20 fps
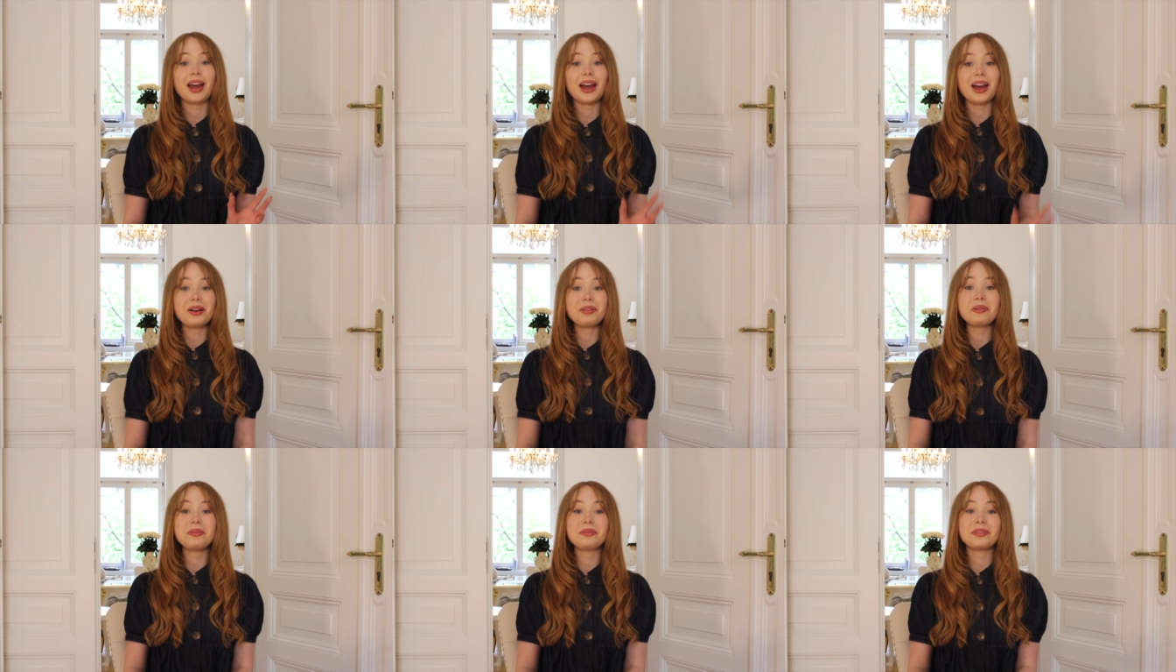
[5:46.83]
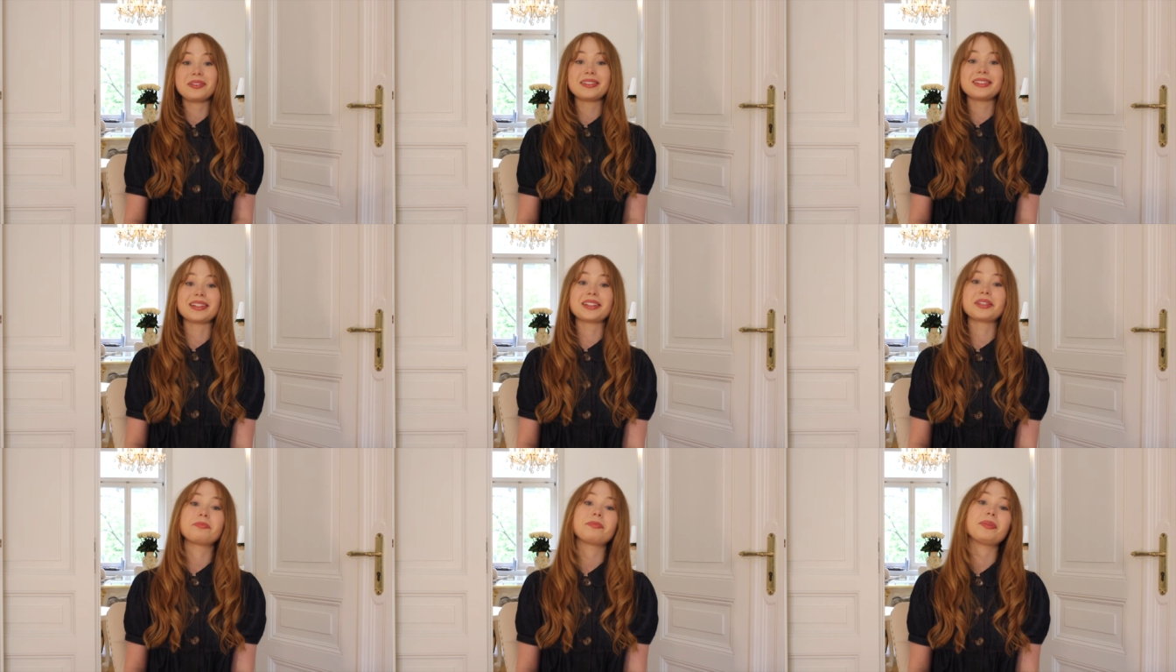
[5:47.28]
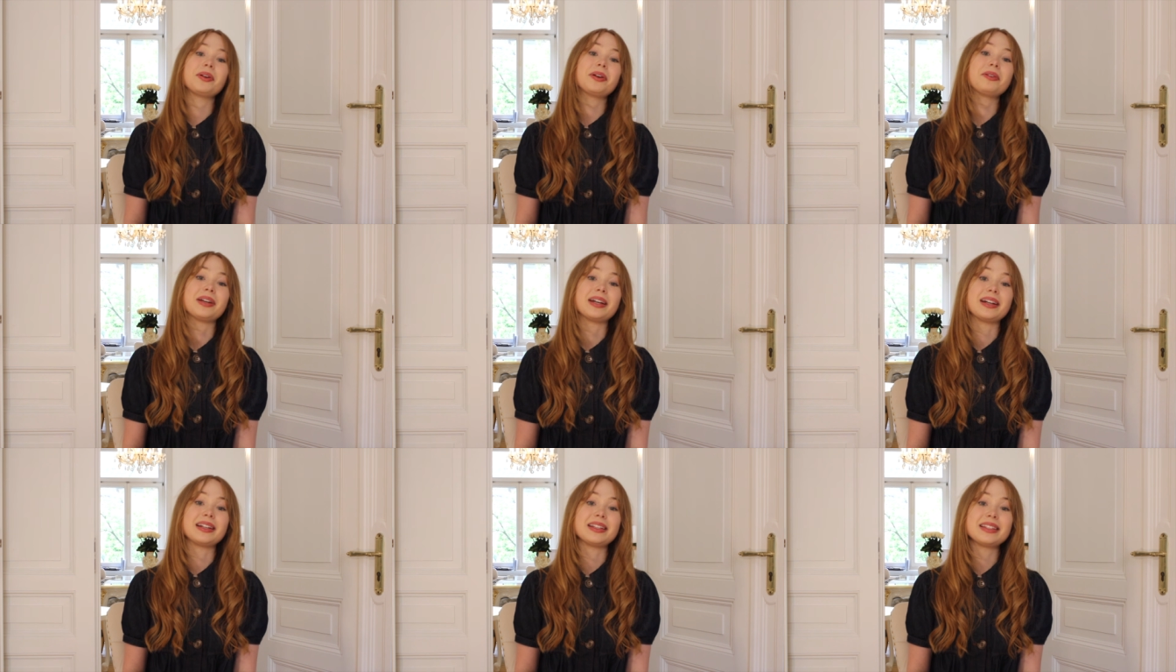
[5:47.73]
everyone's
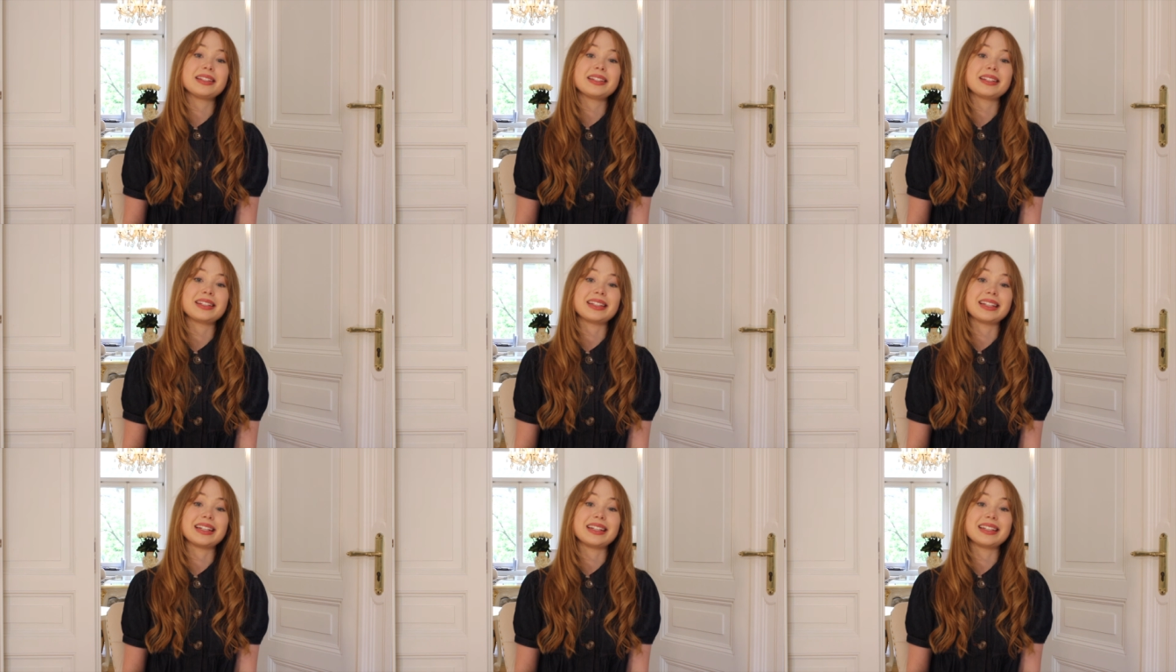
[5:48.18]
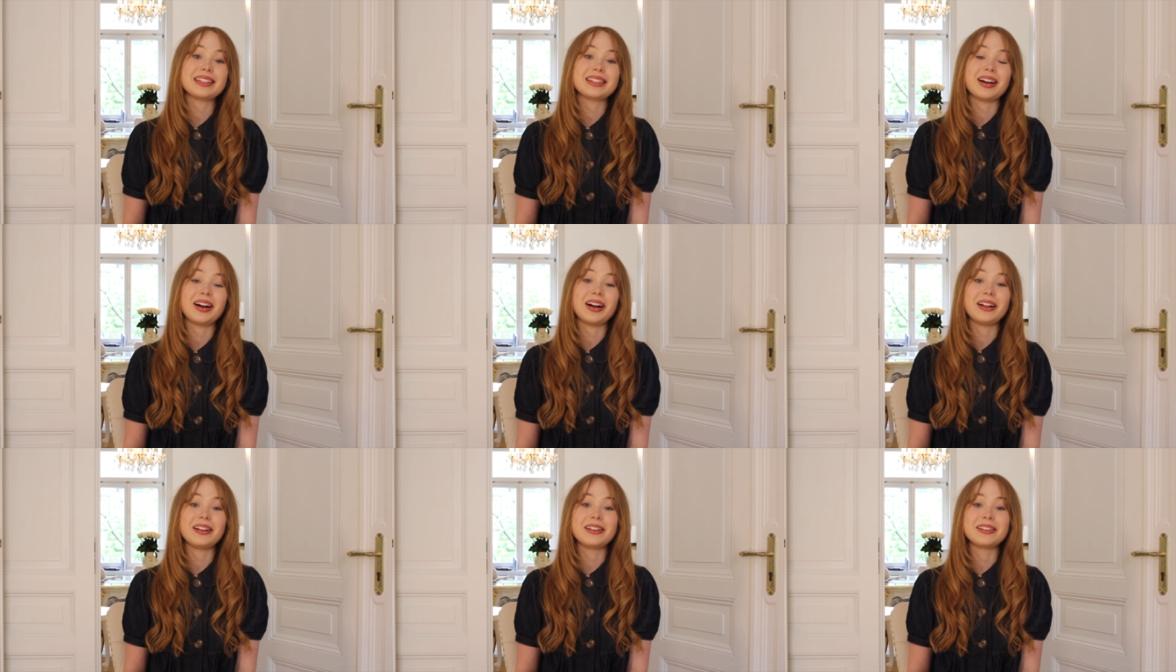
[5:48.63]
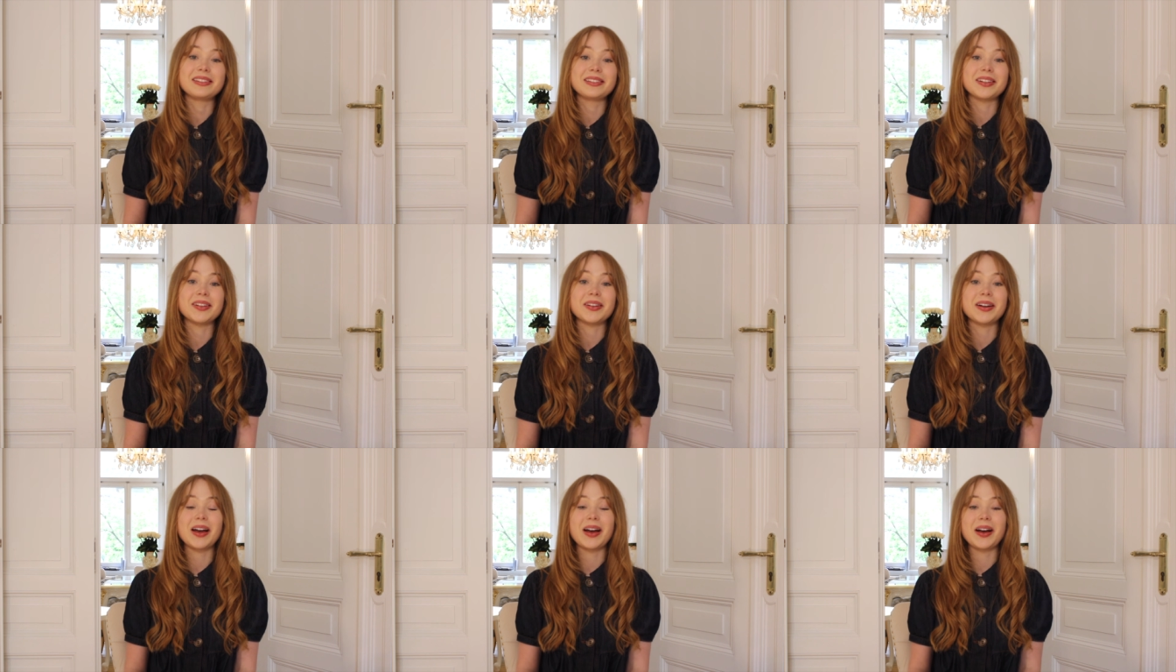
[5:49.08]
experienced this
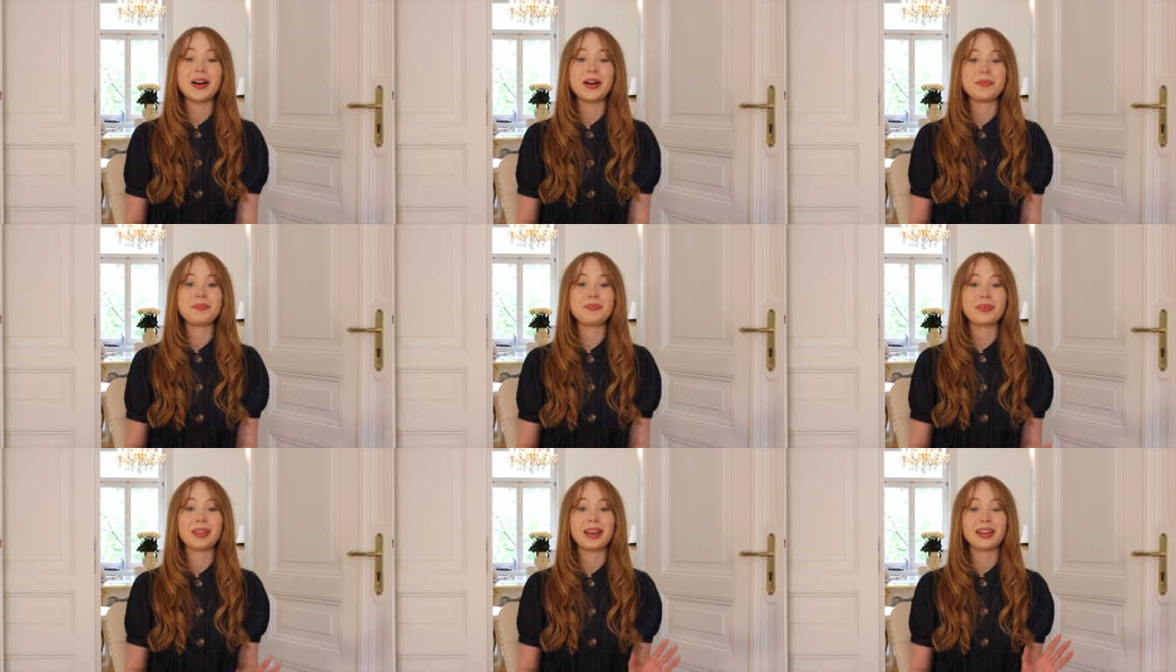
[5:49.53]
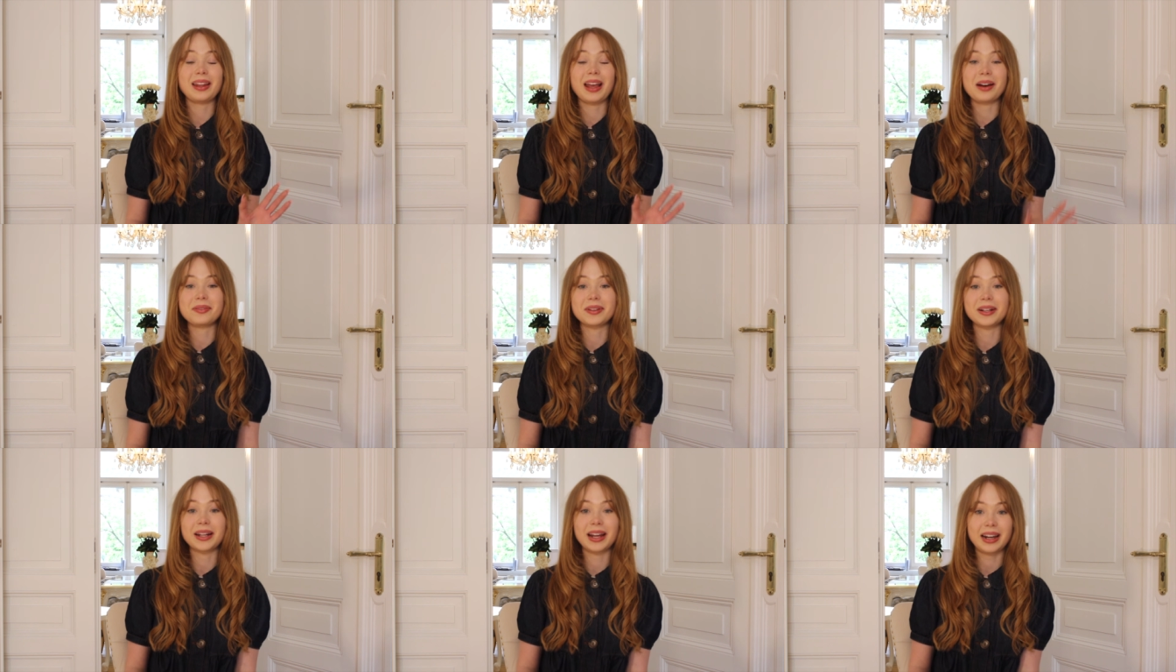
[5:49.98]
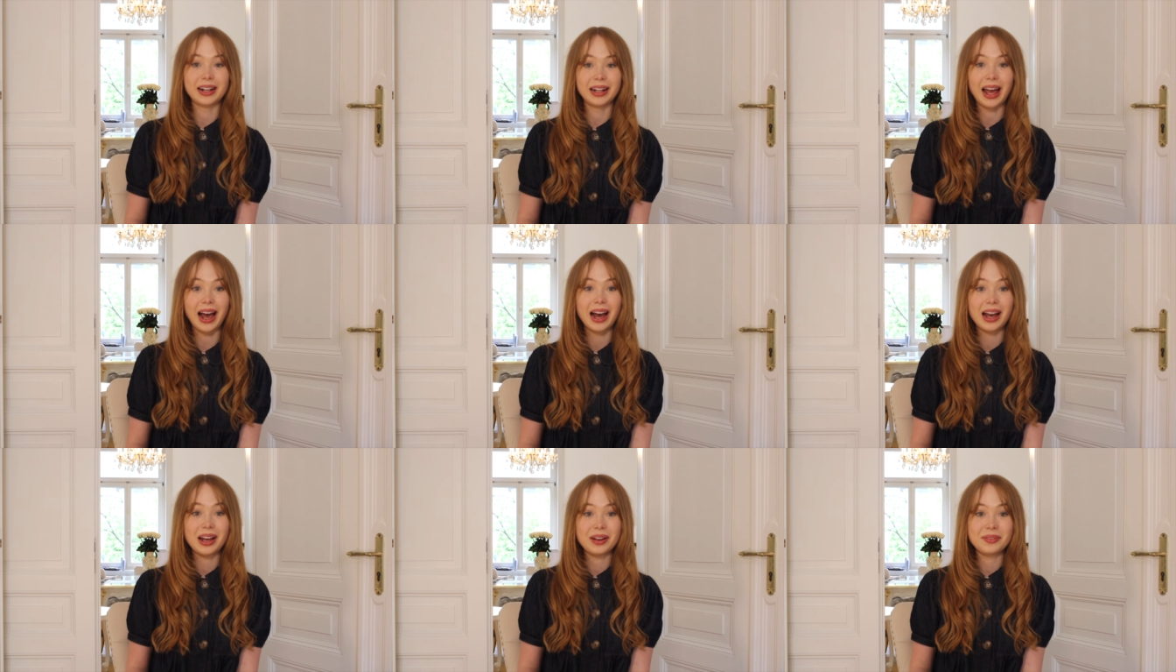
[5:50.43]
also in everyday
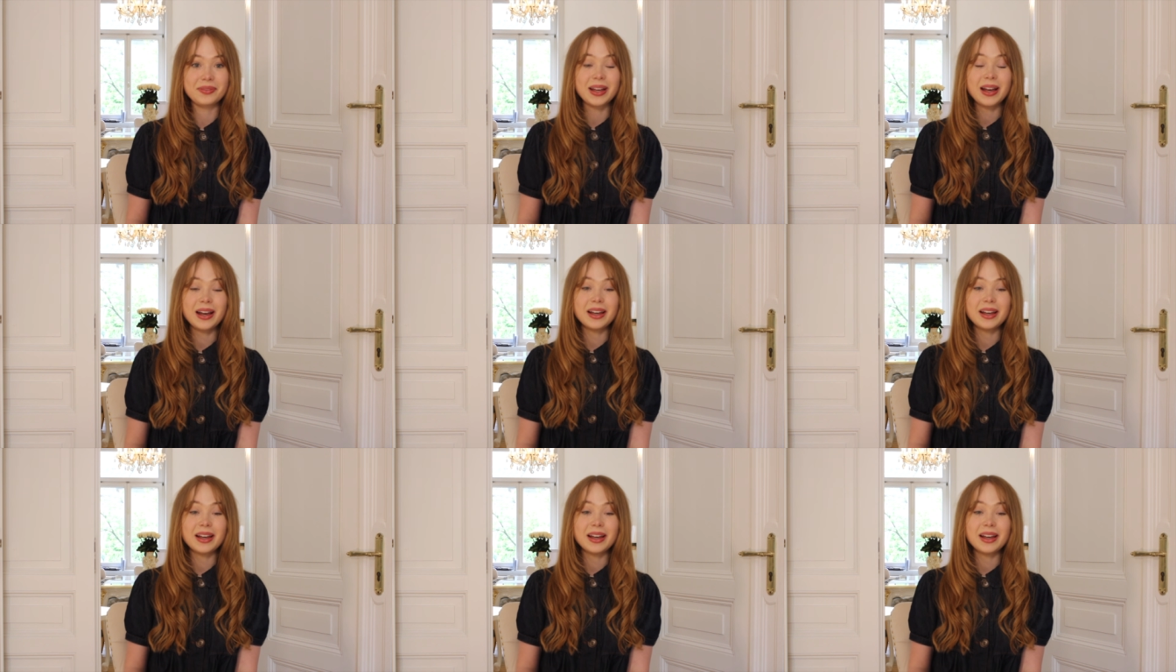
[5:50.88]
life.